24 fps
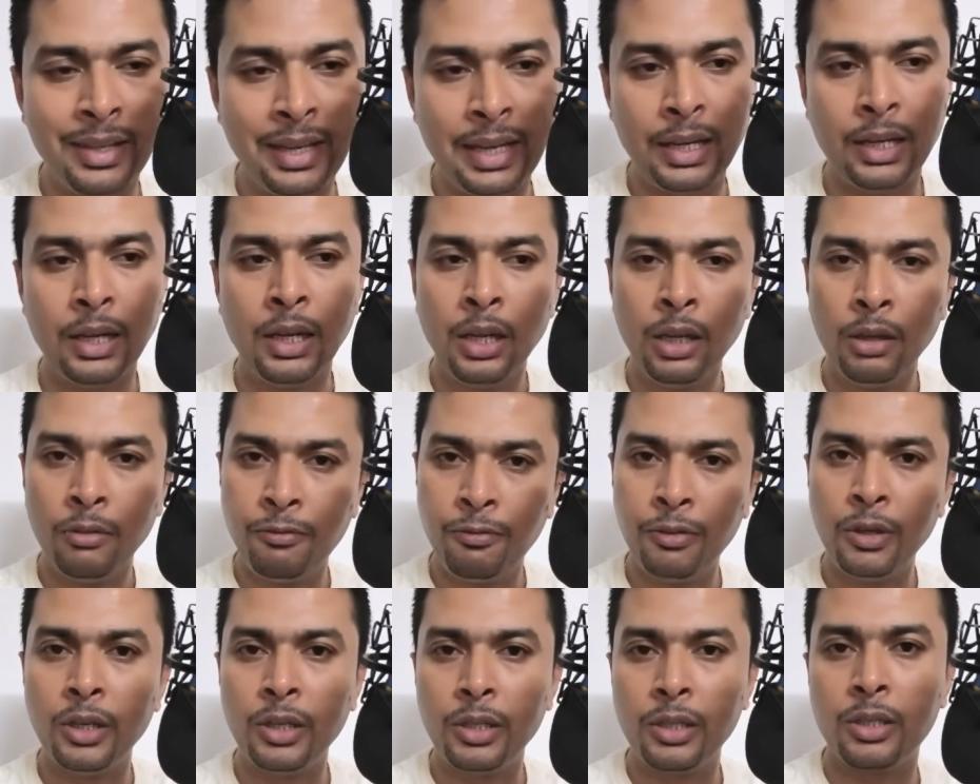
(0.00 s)
that
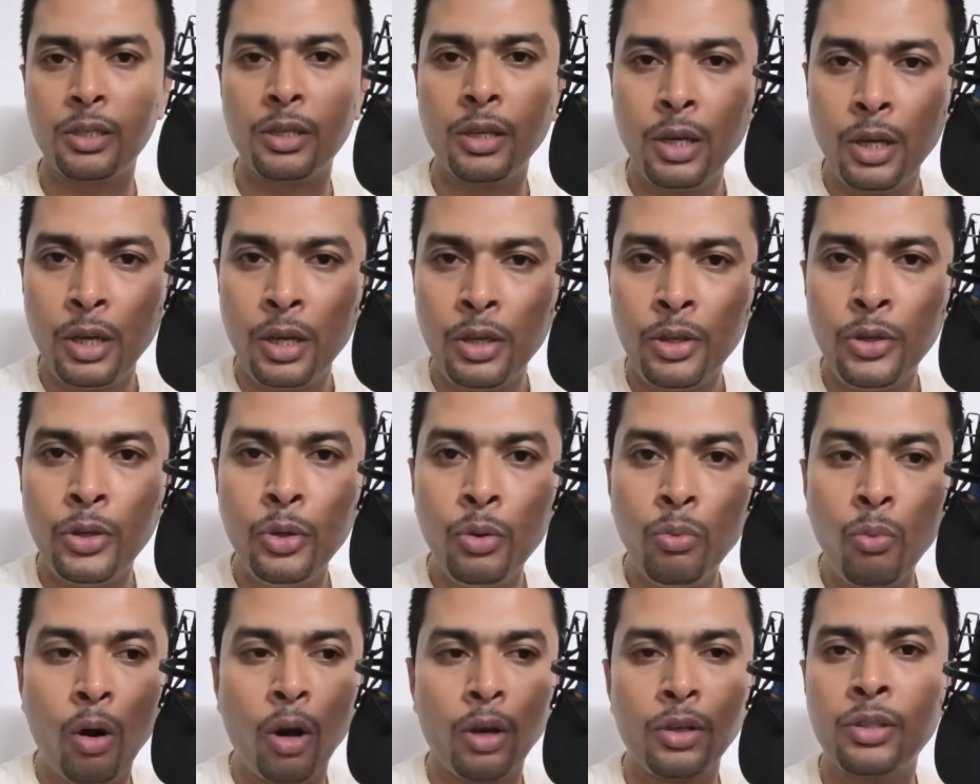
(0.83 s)
first you
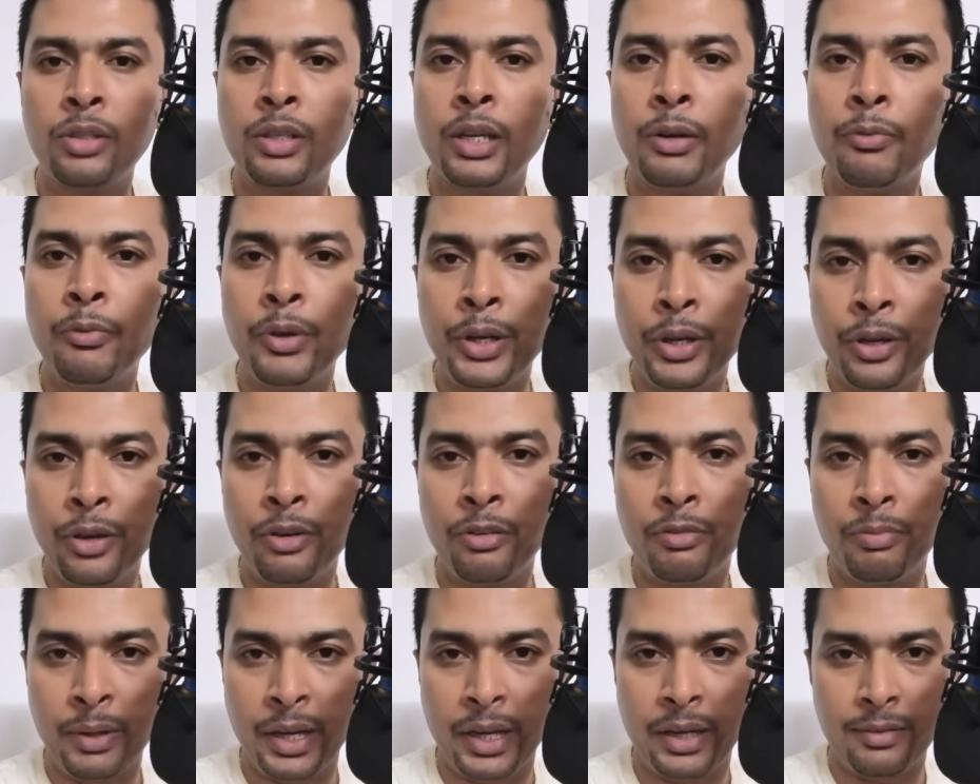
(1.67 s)
watch that video
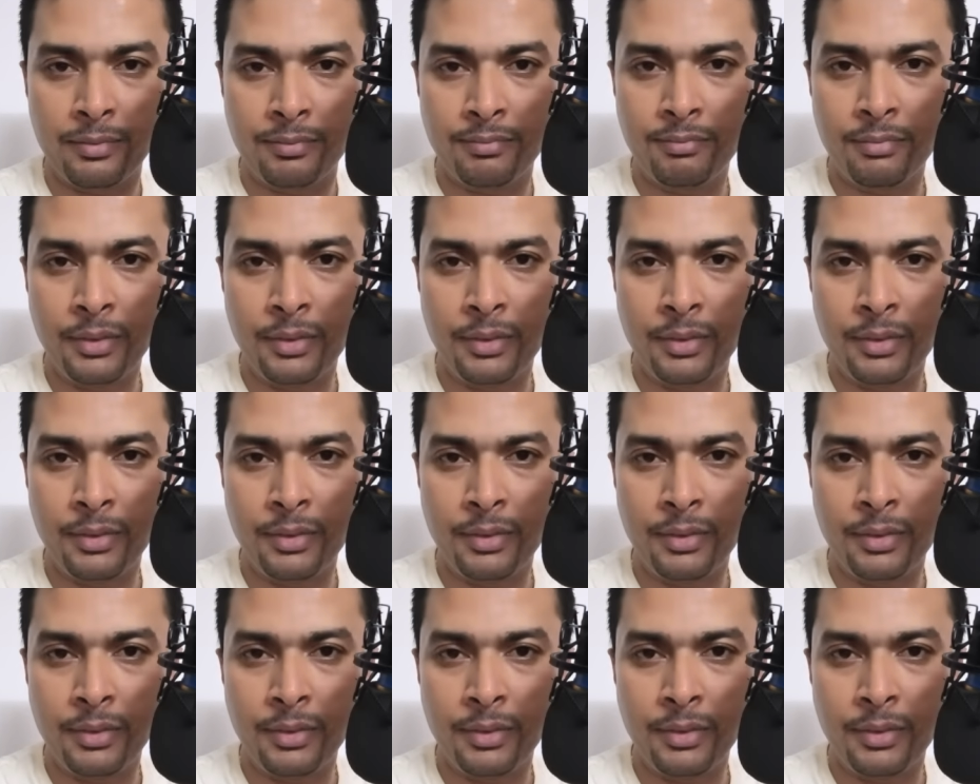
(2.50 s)
of mine.